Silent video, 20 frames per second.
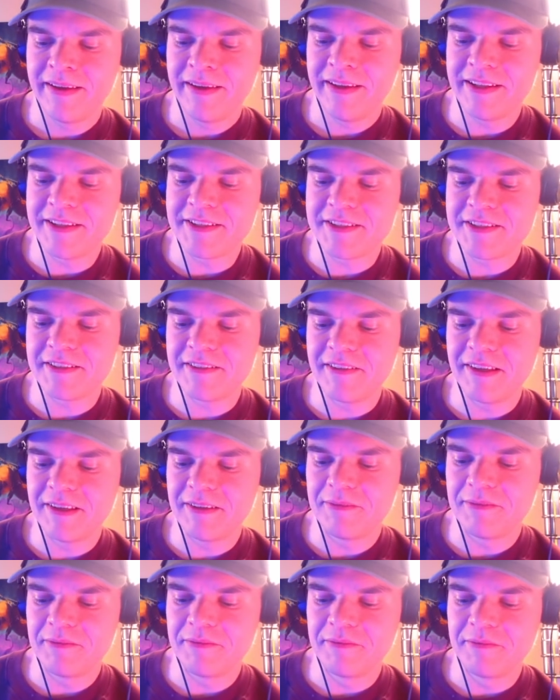It's
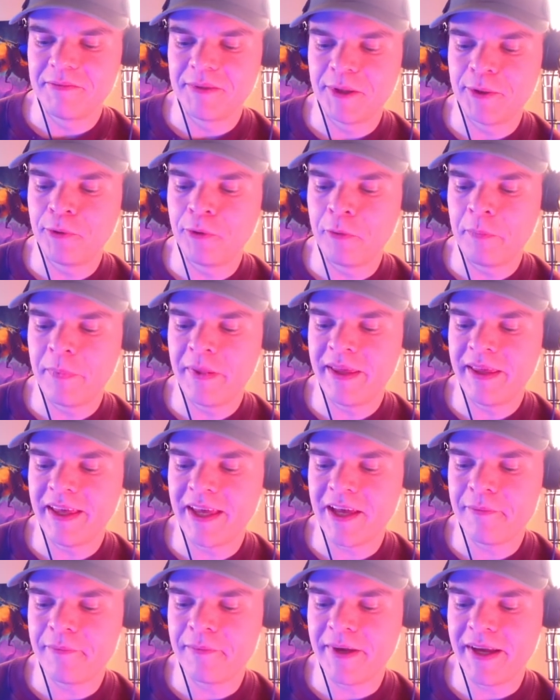2
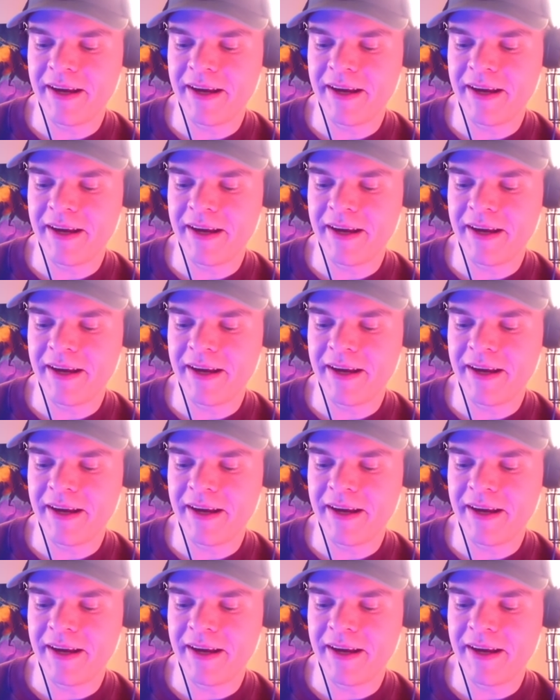p.m.